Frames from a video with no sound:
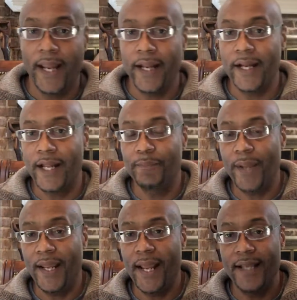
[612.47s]
and
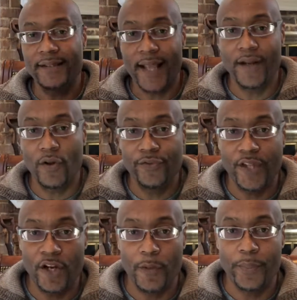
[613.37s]
pay a
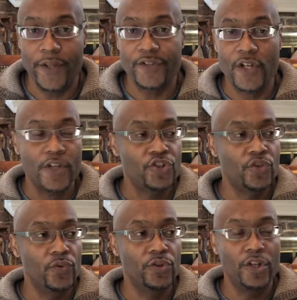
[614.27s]
psychotherapist
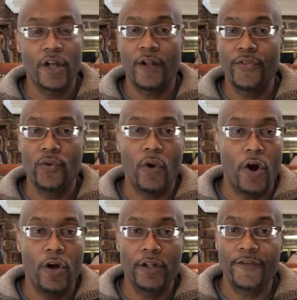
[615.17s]
to look through
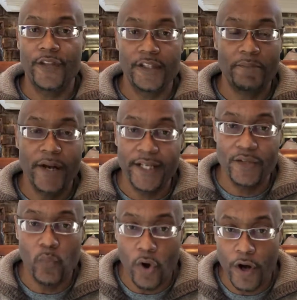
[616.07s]
all of these
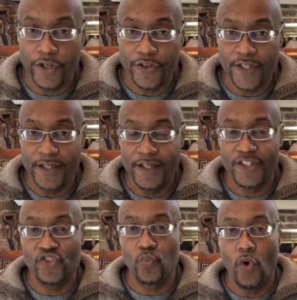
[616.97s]
muddied waters and
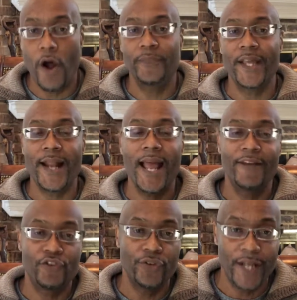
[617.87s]
this swamp that I
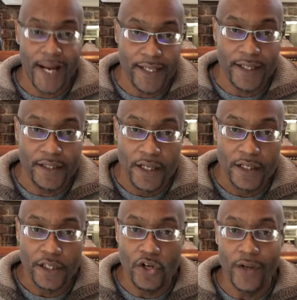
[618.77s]
have created,
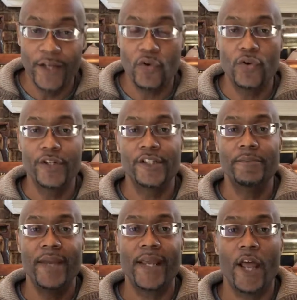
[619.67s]
in order
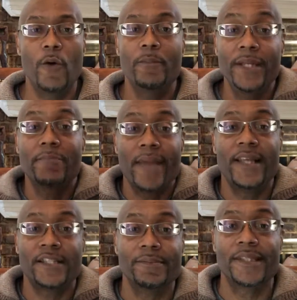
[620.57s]
to help me
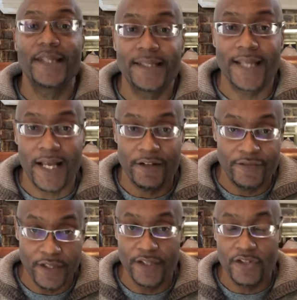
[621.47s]
make some sense out of
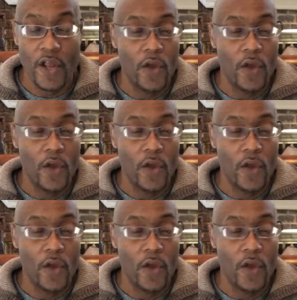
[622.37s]
this,